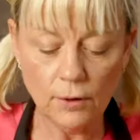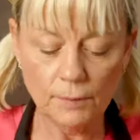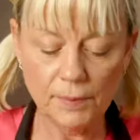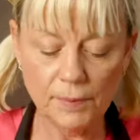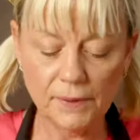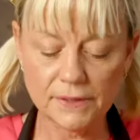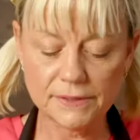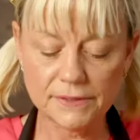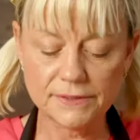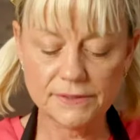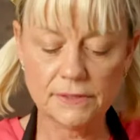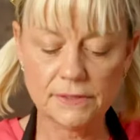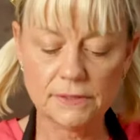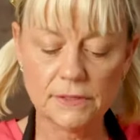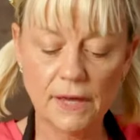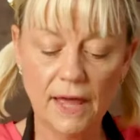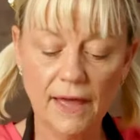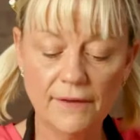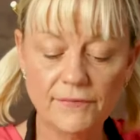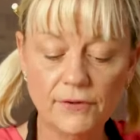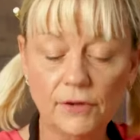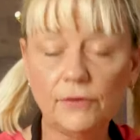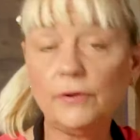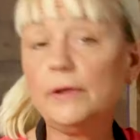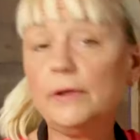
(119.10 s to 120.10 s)
because the
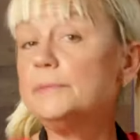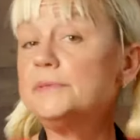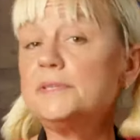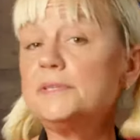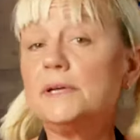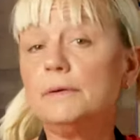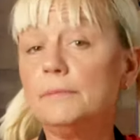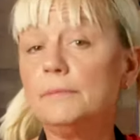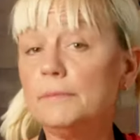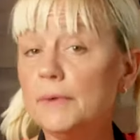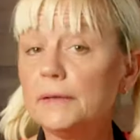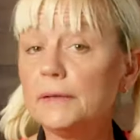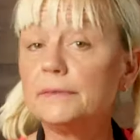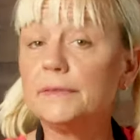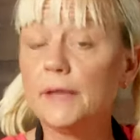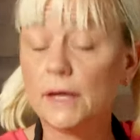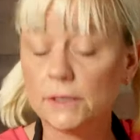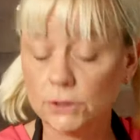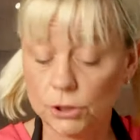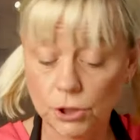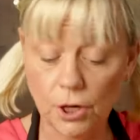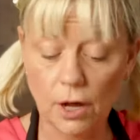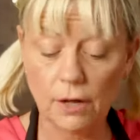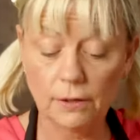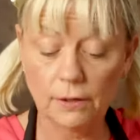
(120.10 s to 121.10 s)
heavy cream is going to melt
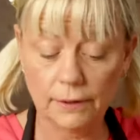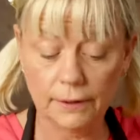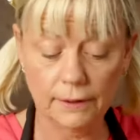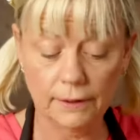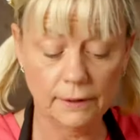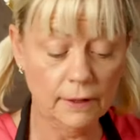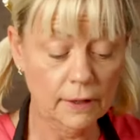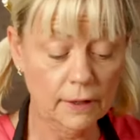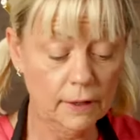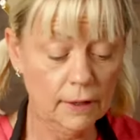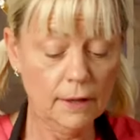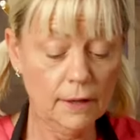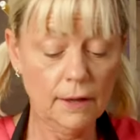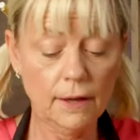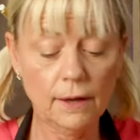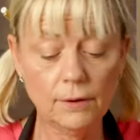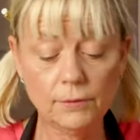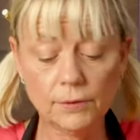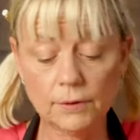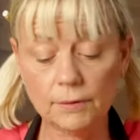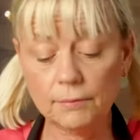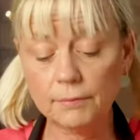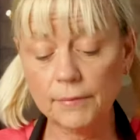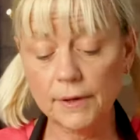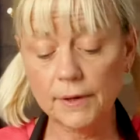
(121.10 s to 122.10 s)
that chocolate. And
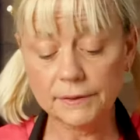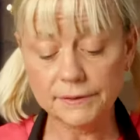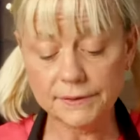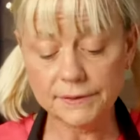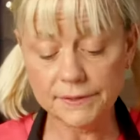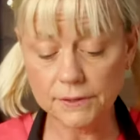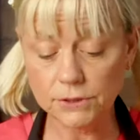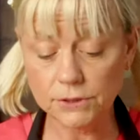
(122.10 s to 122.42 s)
when it melts the